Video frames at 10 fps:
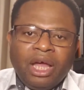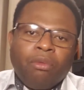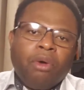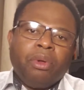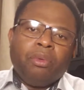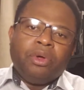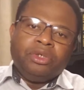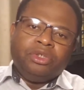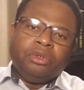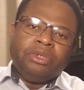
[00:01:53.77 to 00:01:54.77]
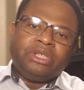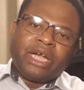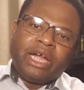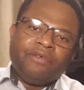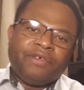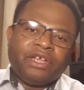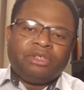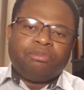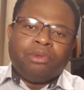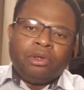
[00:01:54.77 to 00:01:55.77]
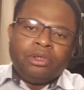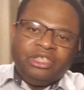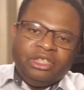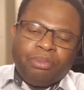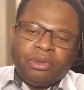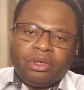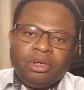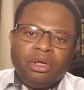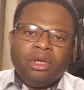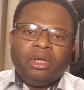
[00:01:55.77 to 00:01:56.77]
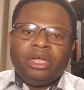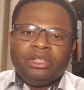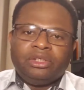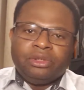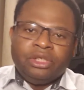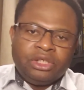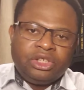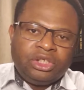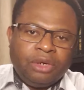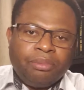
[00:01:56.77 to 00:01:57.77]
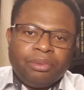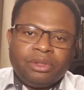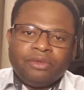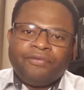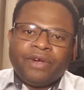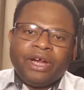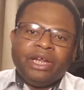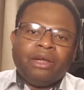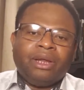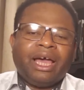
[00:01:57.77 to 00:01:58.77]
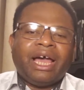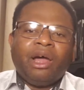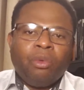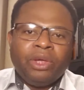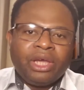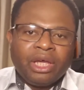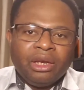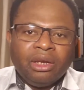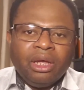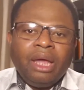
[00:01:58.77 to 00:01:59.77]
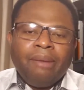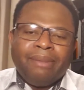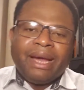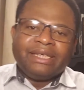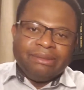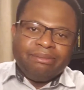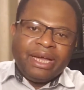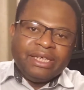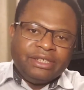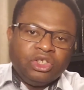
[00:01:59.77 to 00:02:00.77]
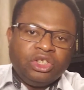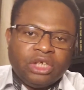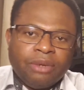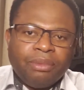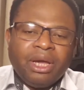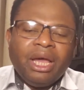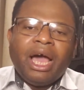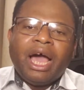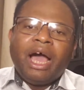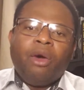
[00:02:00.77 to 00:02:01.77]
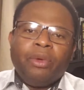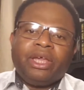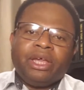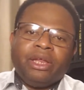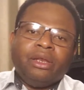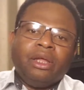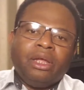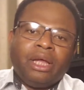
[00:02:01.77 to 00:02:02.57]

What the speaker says: And what we want to do is kind of explore deeper into this ship to find out how we can maximize this ship, how we can